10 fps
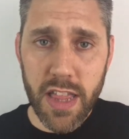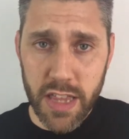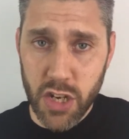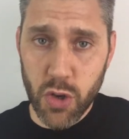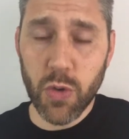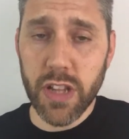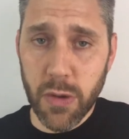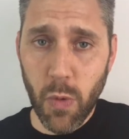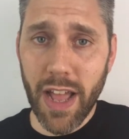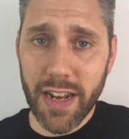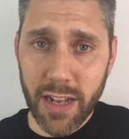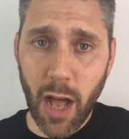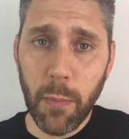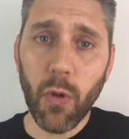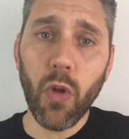the newlywed
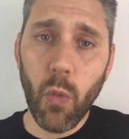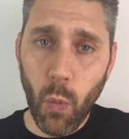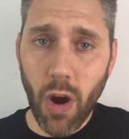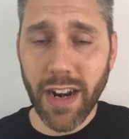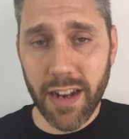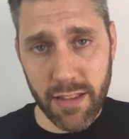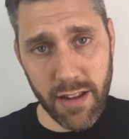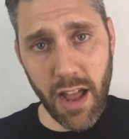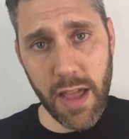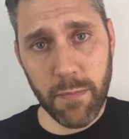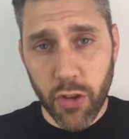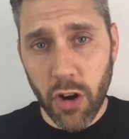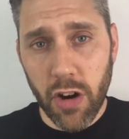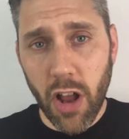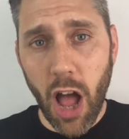couple, one at a time.
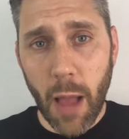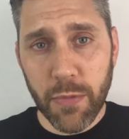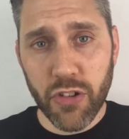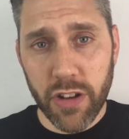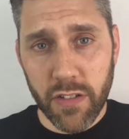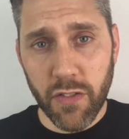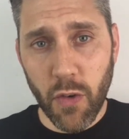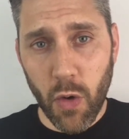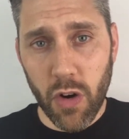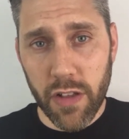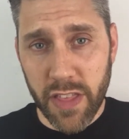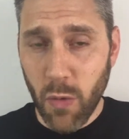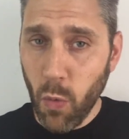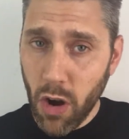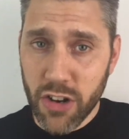Third option for the
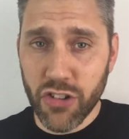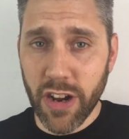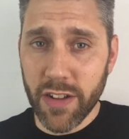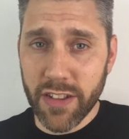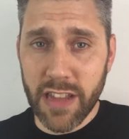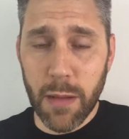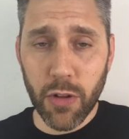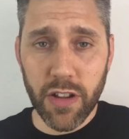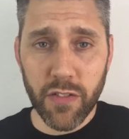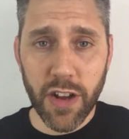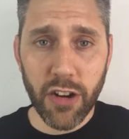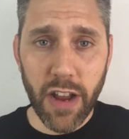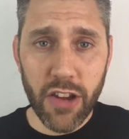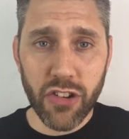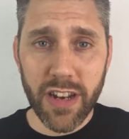one chair at the table
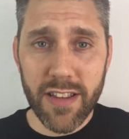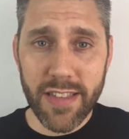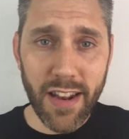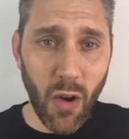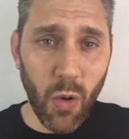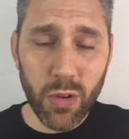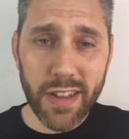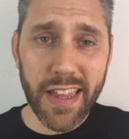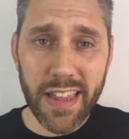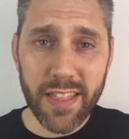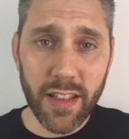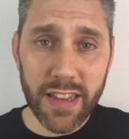configuration is that only the